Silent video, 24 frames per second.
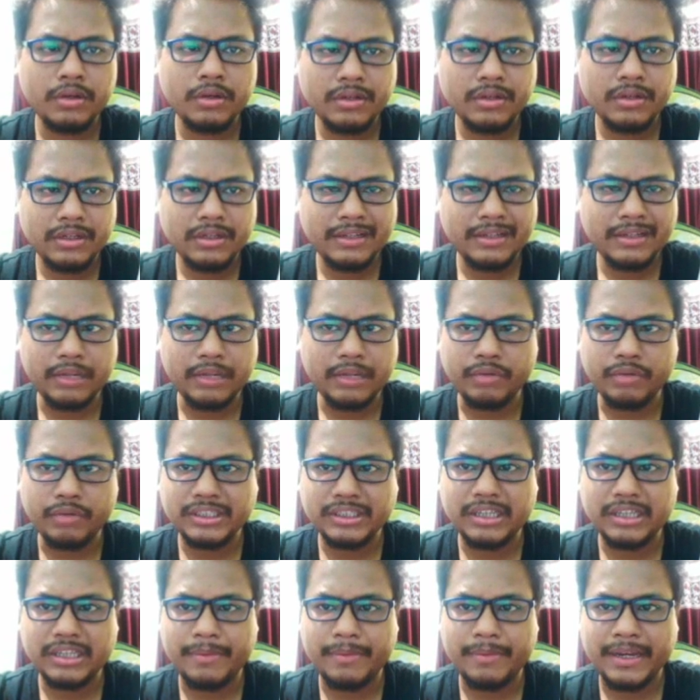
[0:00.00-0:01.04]
that what's
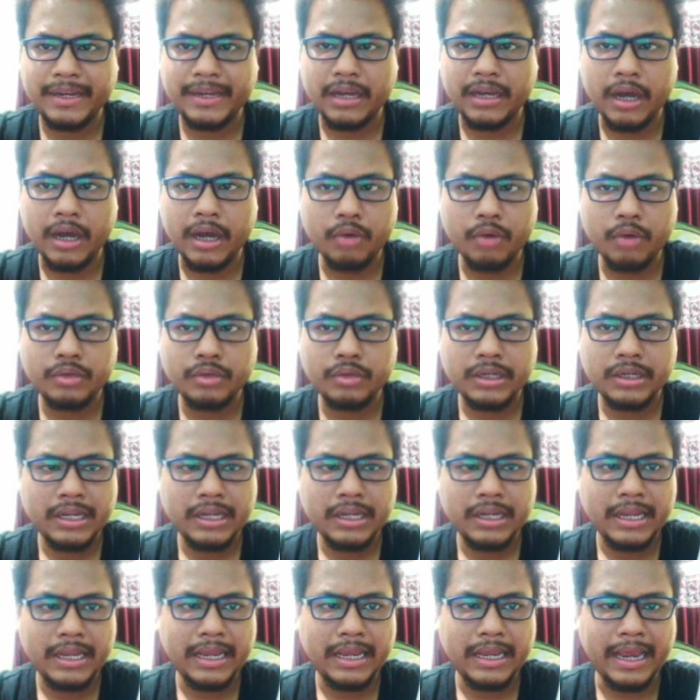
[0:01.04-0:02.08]
coming out
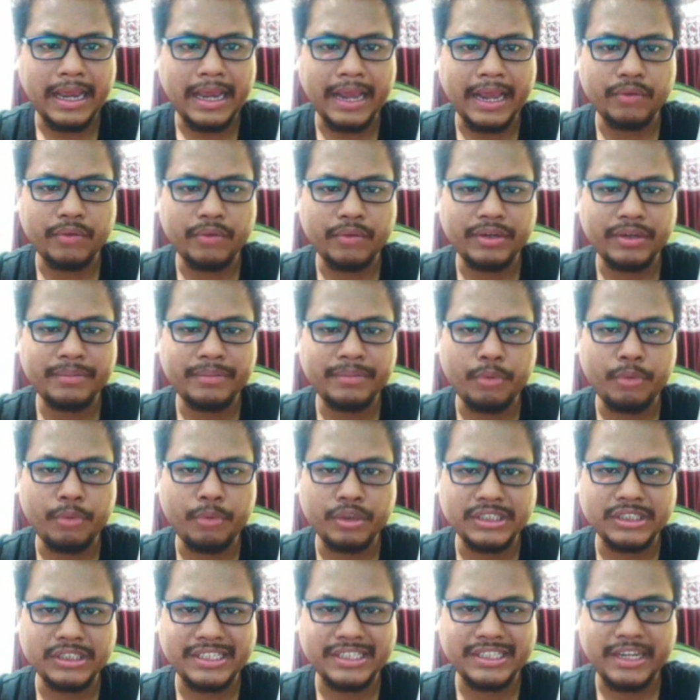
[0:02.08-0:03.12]
and what
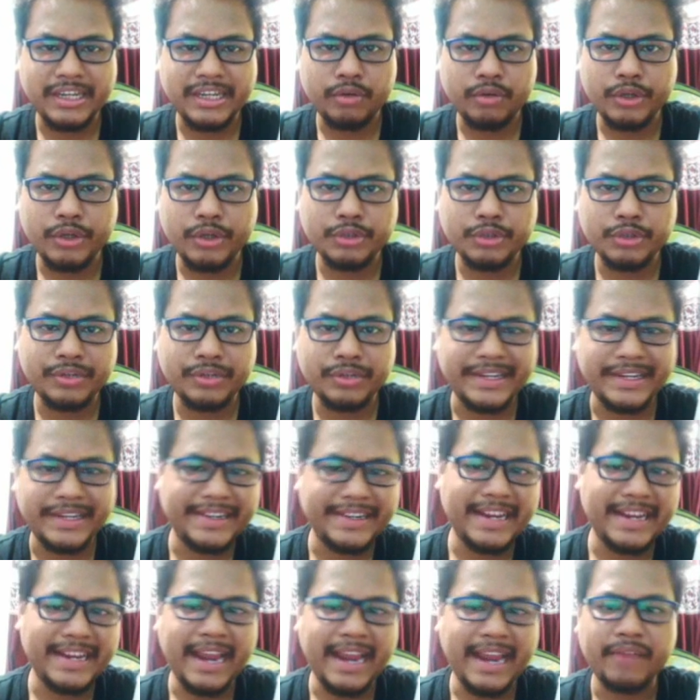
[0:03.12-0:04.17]
bonuses they are going to get
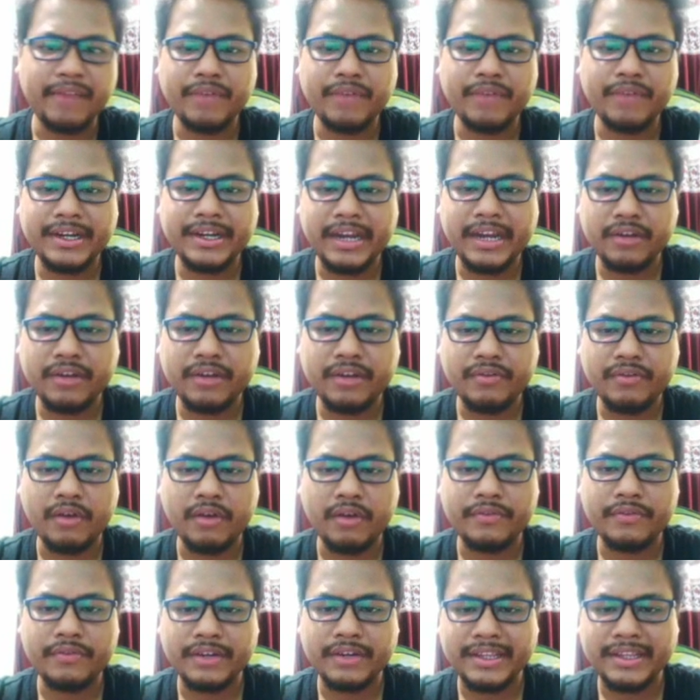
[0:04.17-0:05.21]
and what kind of
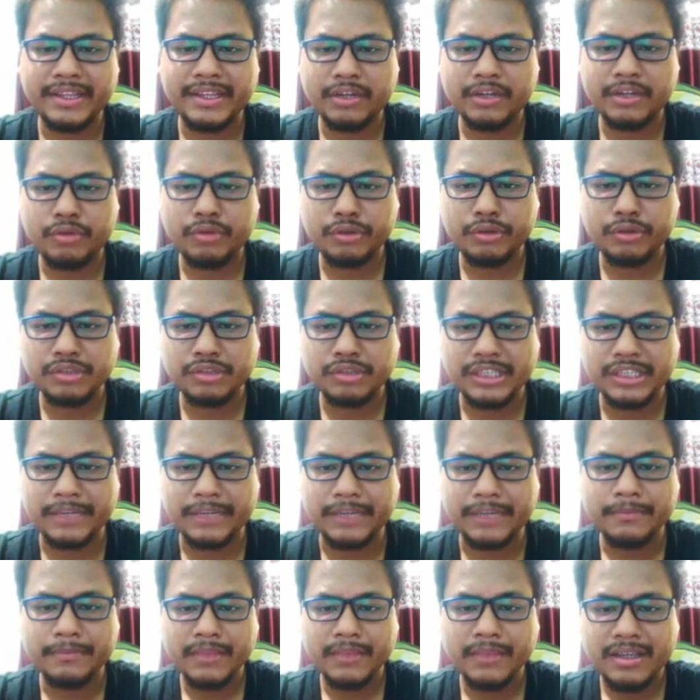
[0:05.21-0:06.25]
offer they are going to see.
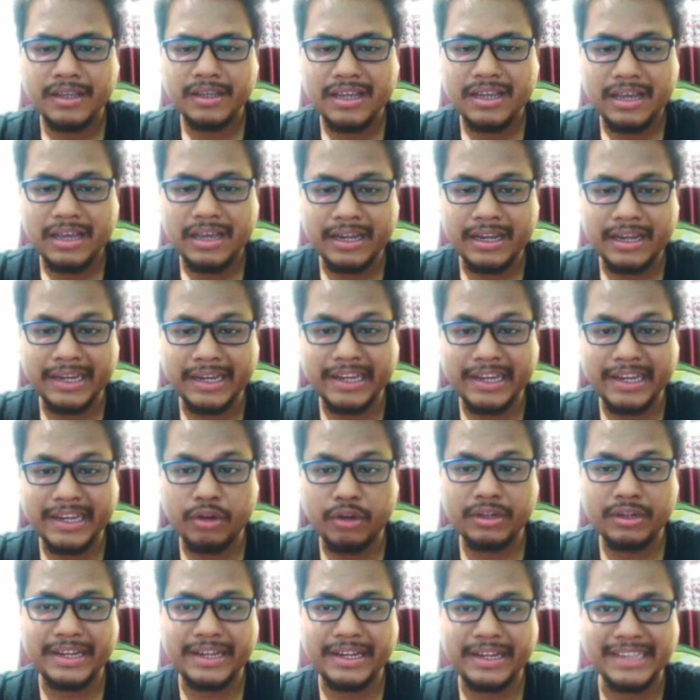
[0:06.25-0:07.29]
And again, on
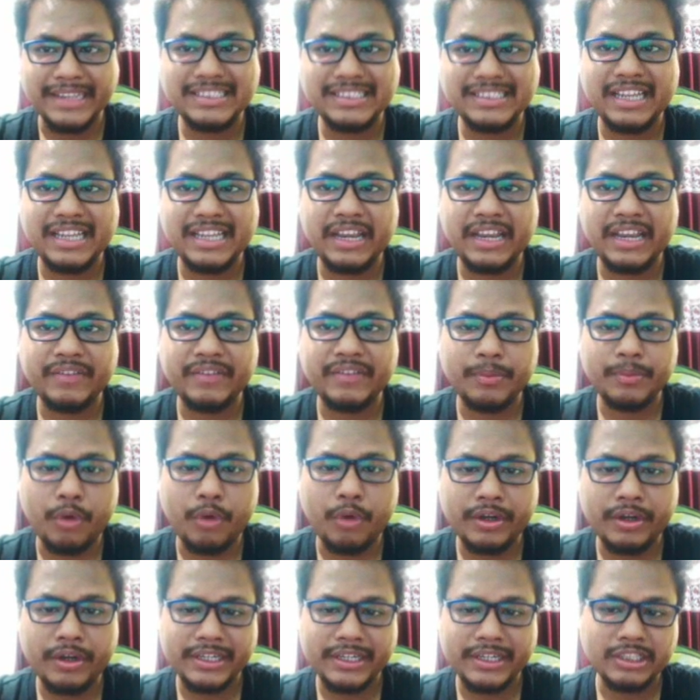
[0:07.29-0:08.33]
the next day, if the
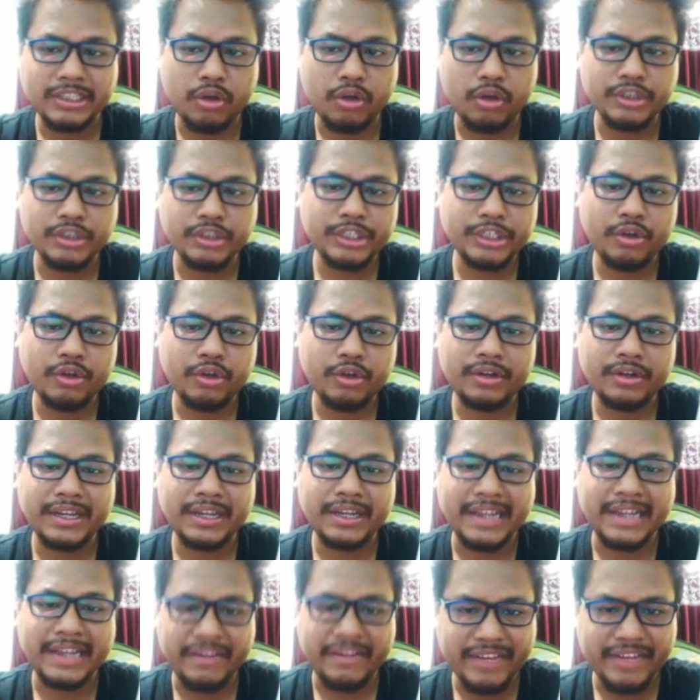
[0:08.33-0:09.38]
product is launching on
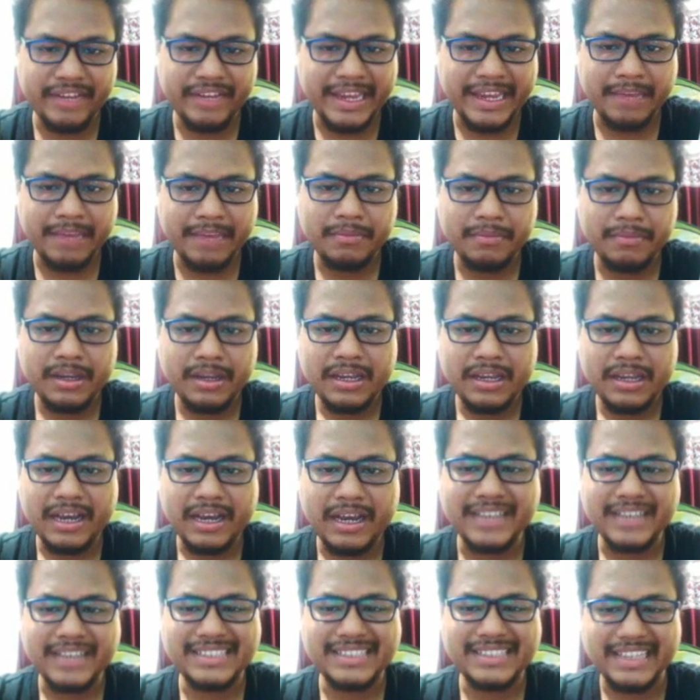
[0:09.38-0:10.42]
11 a.m.,
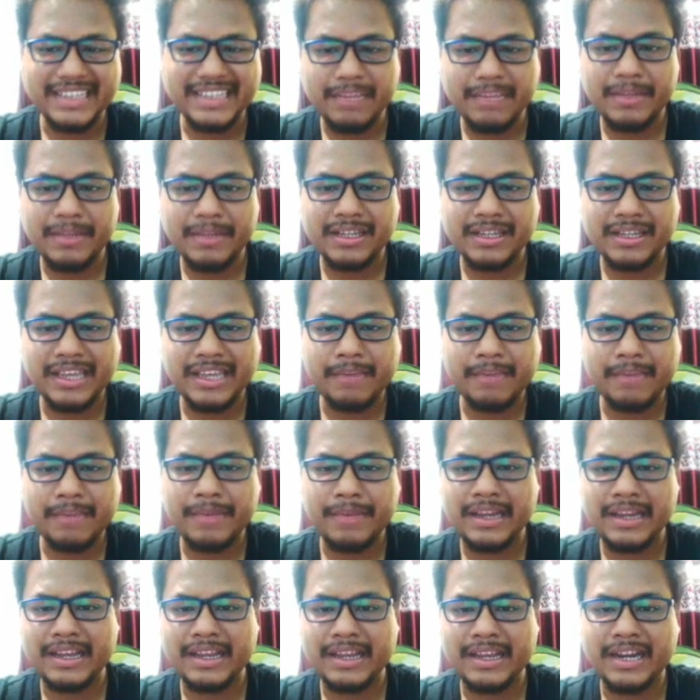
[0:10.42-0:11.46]
I send them an
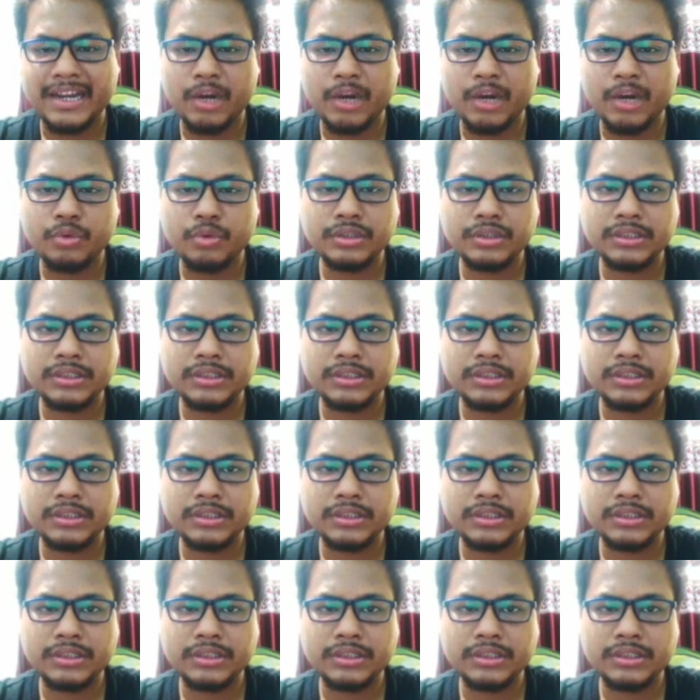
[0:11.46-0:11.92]
email around